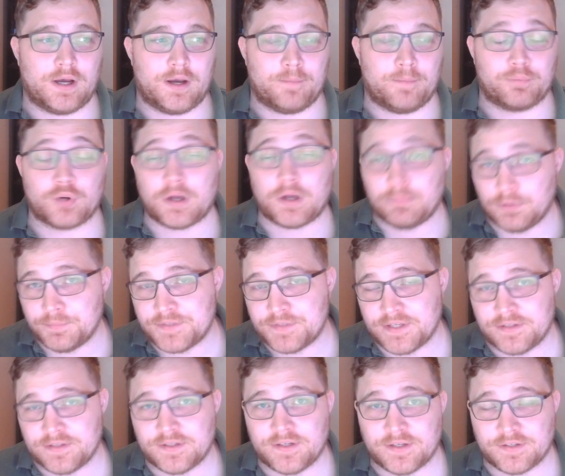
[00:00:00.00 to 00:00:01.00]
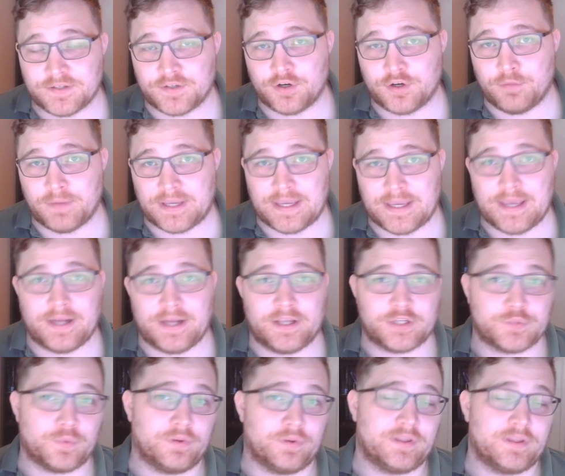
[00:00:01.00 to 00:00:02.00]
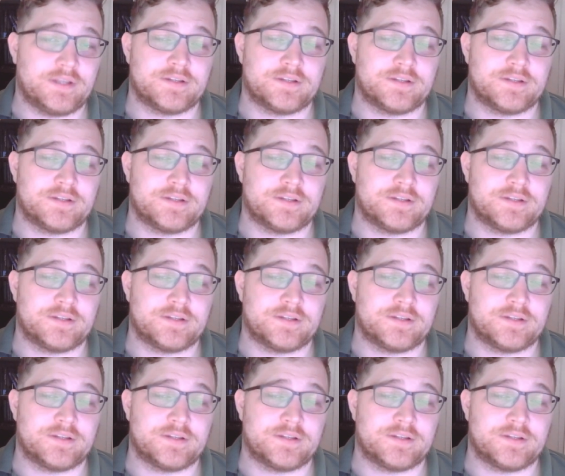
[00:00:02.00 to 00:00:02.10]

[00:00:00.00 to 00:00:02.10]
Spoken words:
problems in statistical mechanics where the